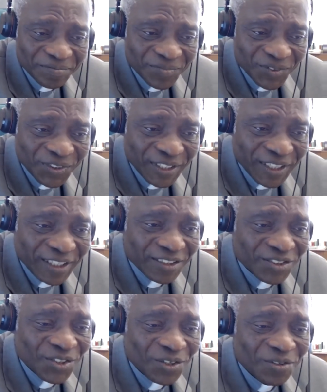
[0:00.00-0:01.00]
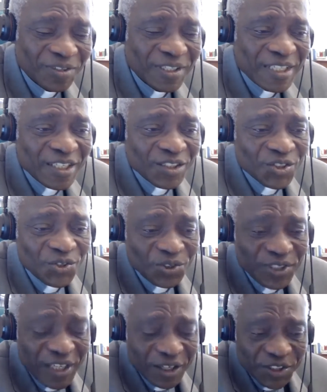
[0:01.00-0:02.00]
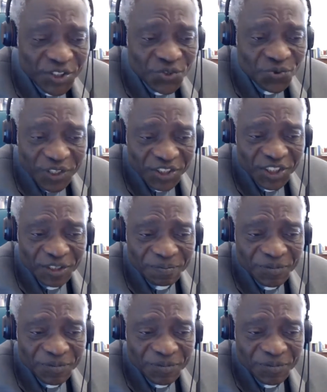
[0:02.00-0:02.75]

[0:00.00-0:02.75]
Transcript: Okay, so now stewardship